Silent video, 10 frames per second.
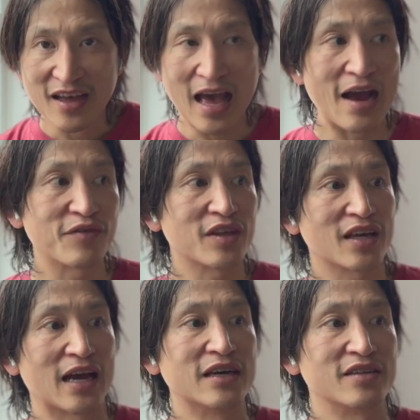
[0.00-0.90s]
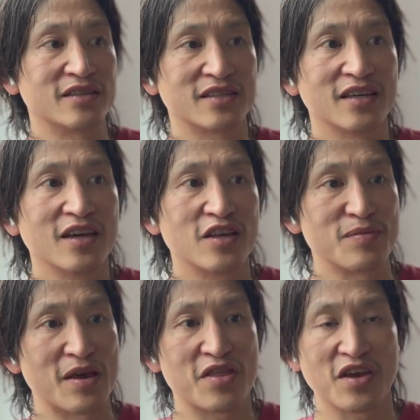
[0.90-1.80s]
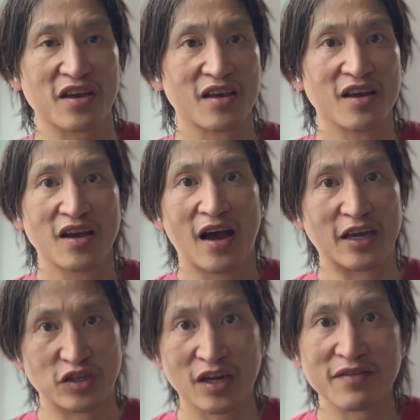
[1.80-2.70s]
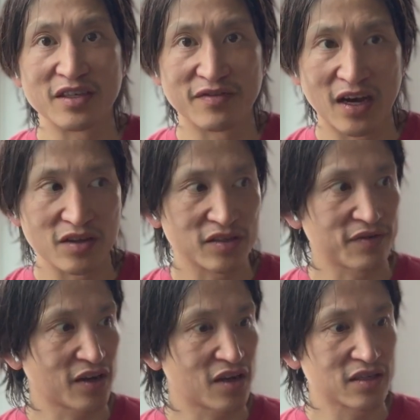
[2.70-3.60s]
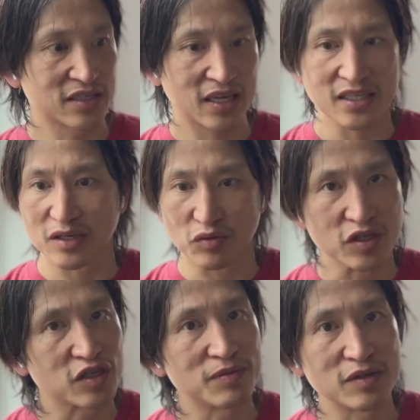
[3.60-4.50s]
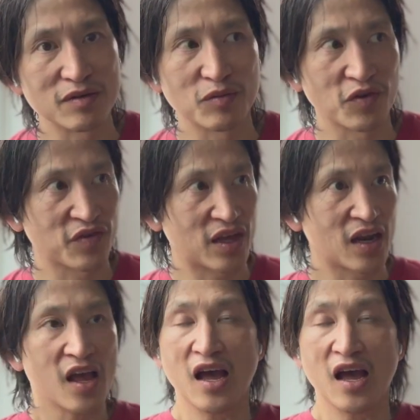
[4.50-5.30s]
Everything else, you may think, I should have these values. I've got all these kids. I really should be doing more of that.